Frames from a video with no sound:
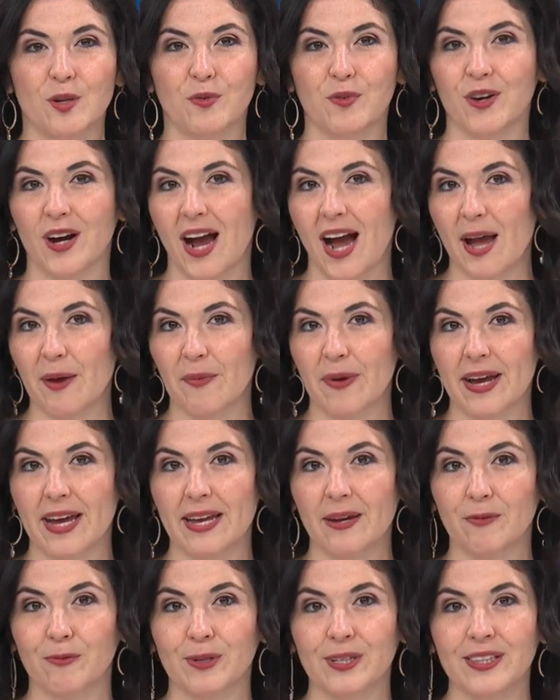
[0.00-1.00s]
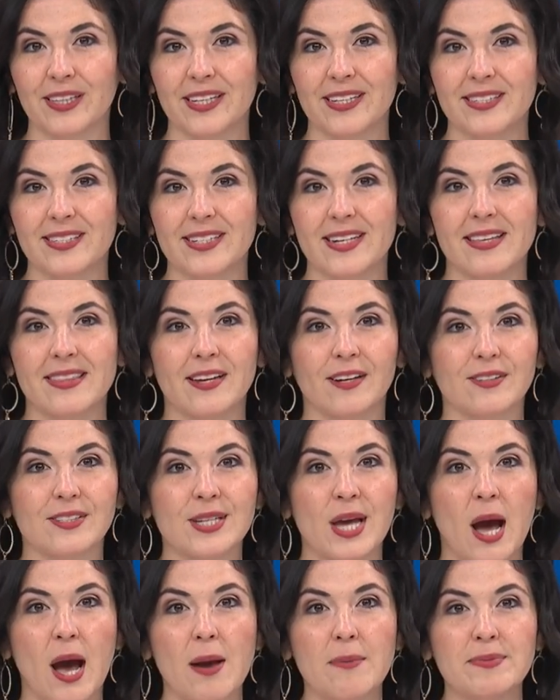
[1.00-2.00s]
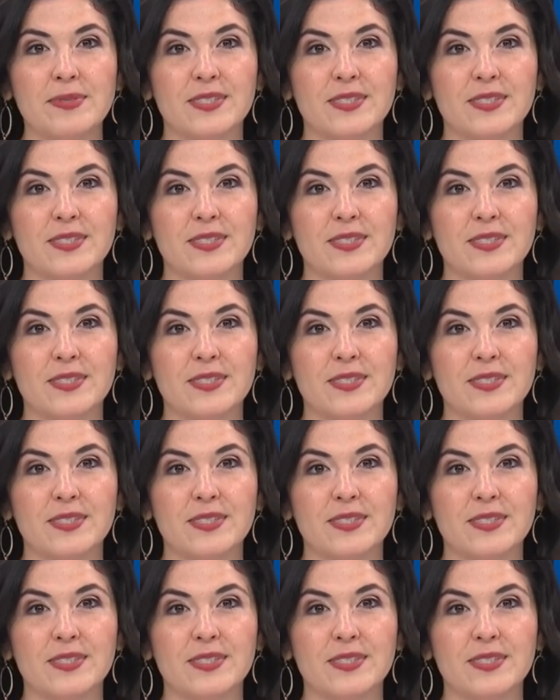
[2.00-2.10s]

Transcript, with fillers: for Highway released their top